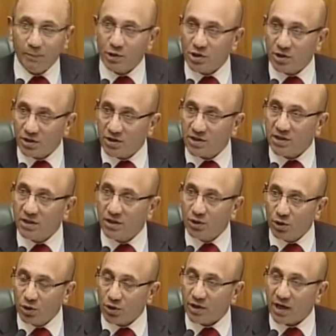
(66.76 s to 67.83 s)
opportunity to
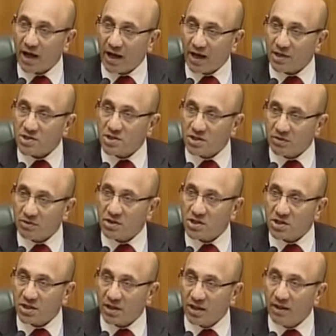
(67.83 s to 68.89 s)
look at
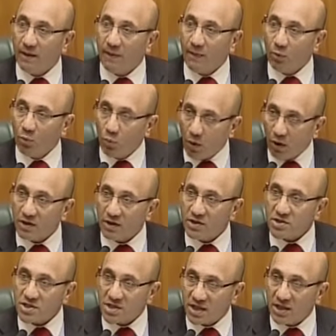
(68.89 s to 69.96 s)
seriously
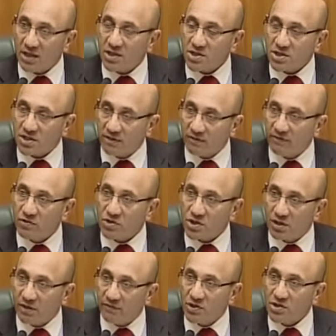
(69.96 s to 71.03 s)
what senior civil
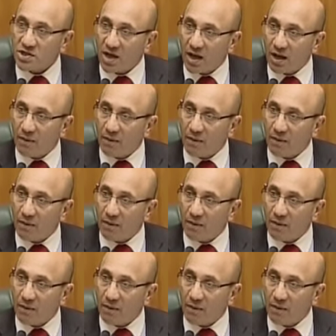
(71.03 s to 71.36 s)
servants